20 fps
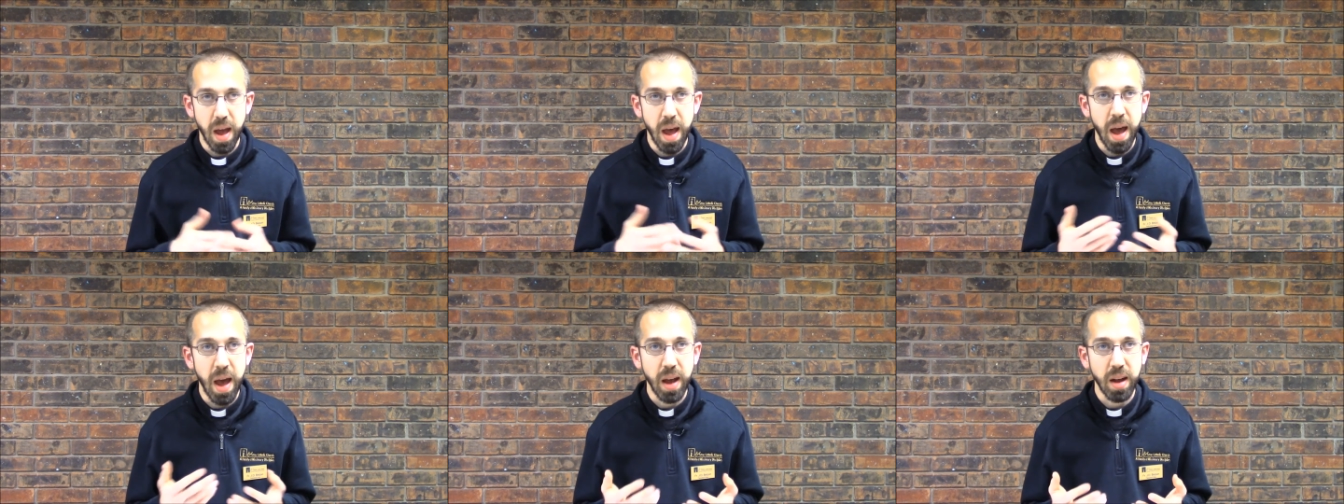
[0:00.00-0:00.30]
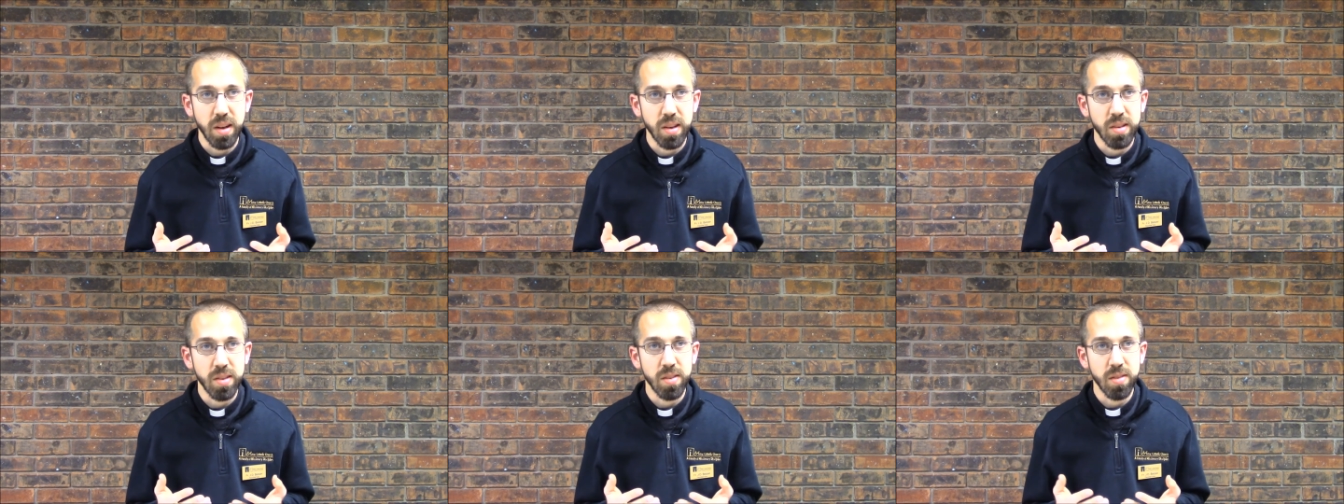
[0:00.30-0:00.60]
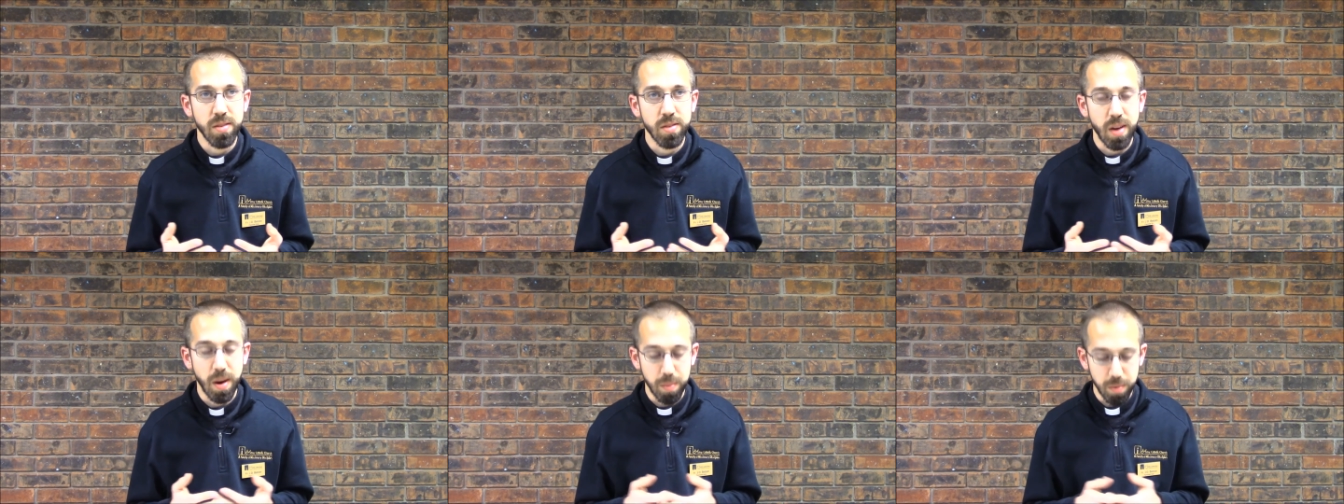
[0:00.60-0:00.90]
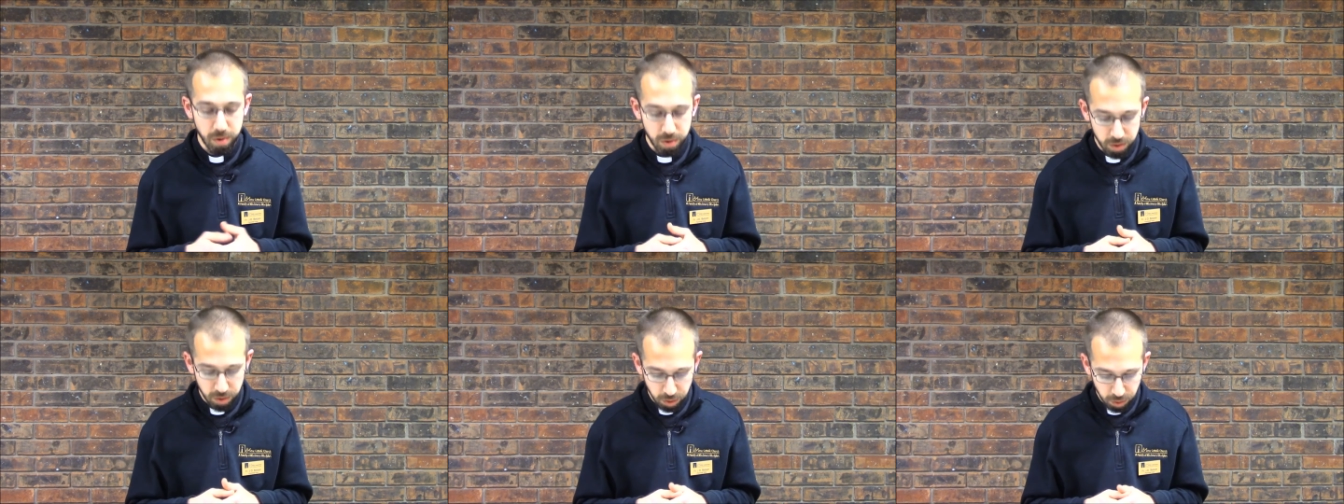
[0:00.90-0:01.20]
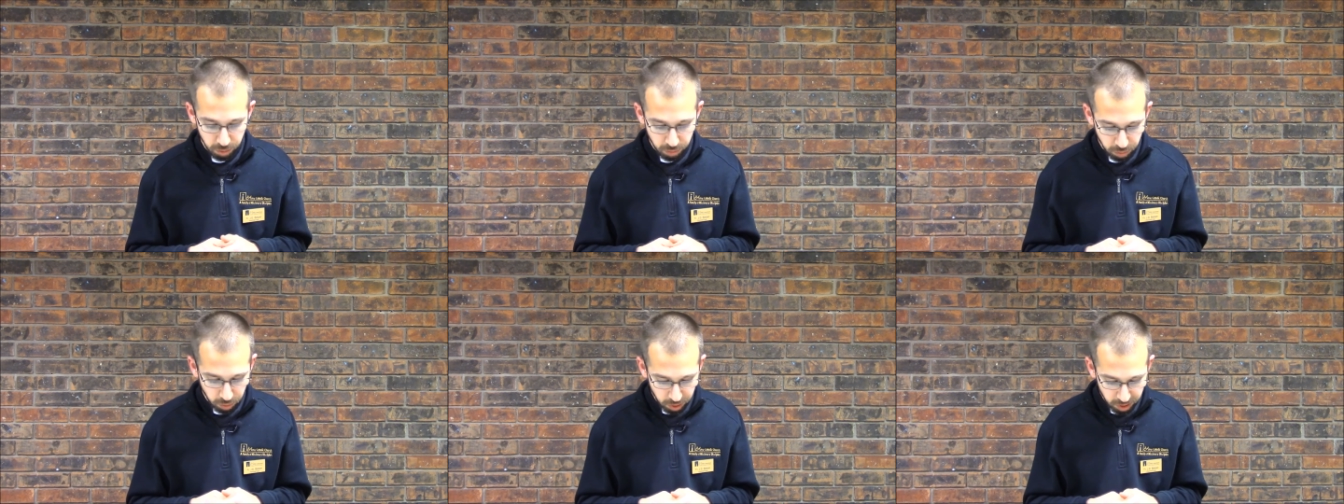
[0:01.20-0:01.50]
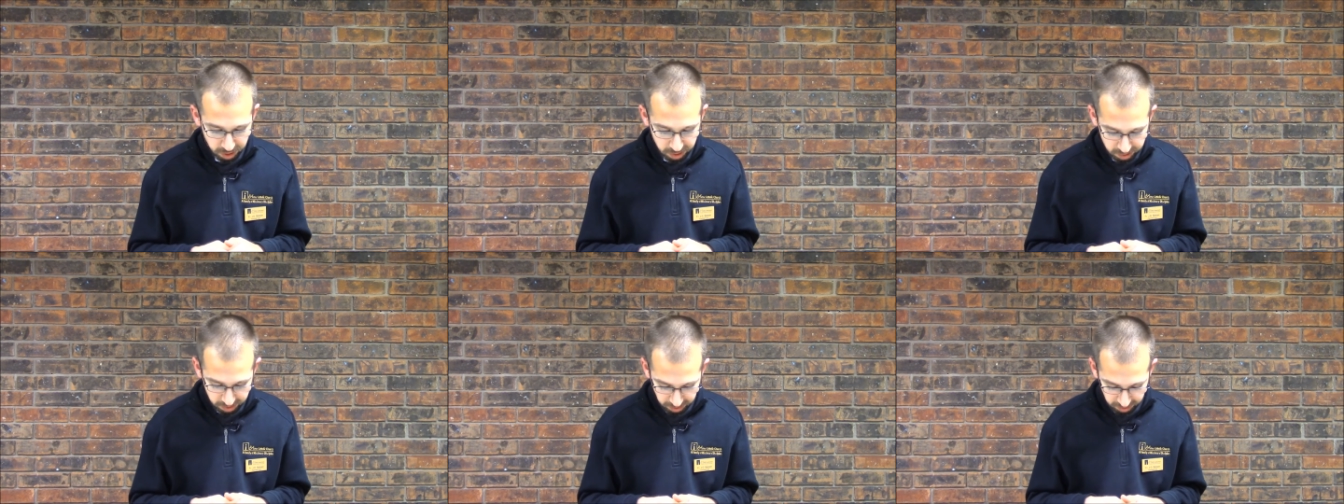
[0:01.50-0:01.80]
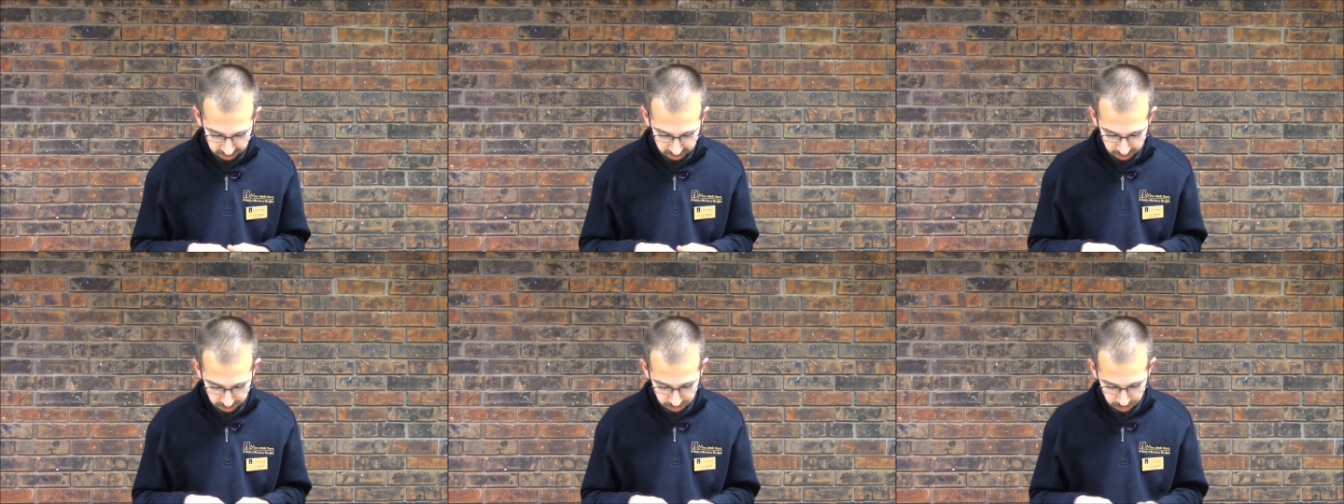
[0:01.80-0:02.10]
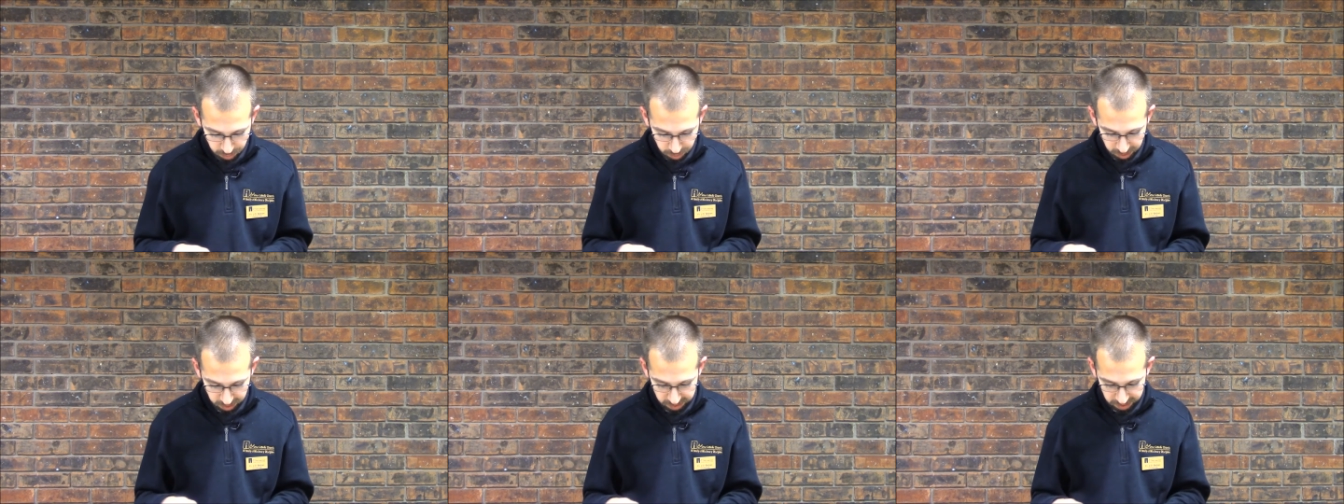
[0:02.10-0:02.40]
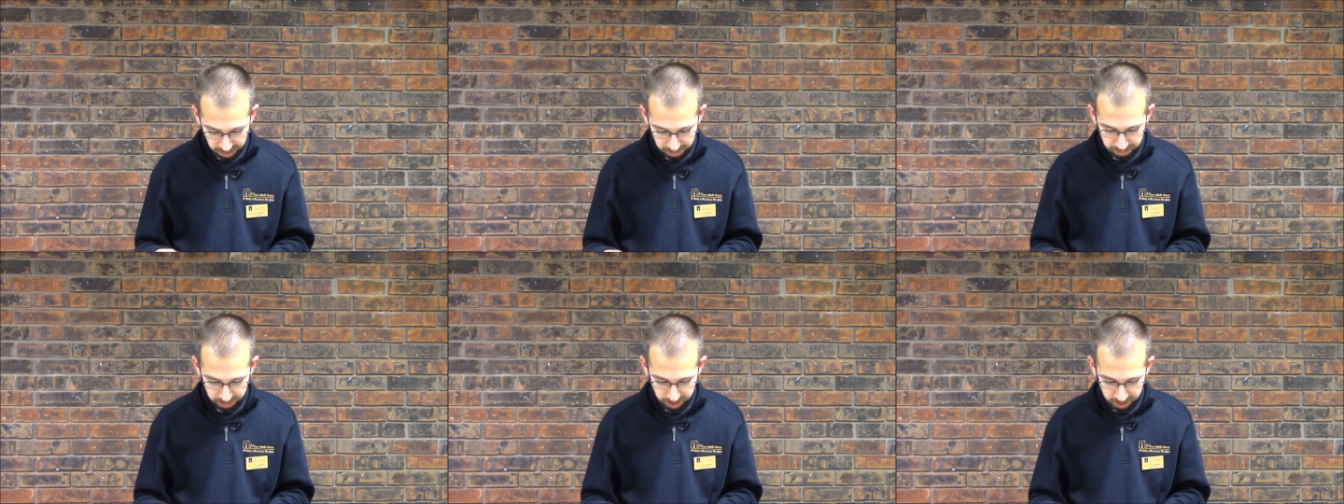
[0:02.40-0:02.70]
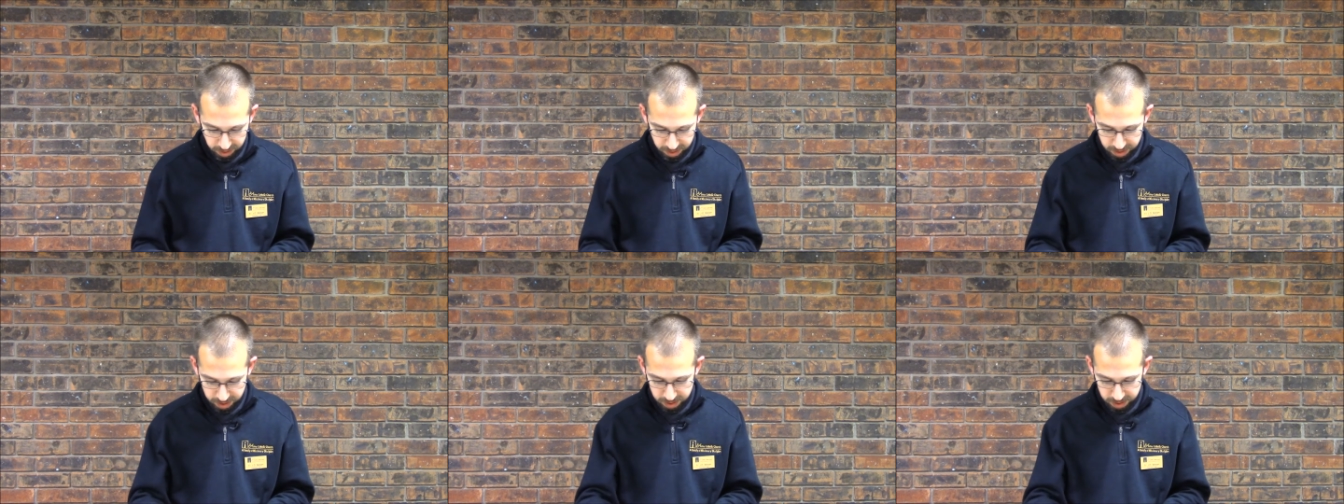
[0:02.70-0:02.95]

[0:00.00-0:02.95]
Acts chapter 2, 46 to 47.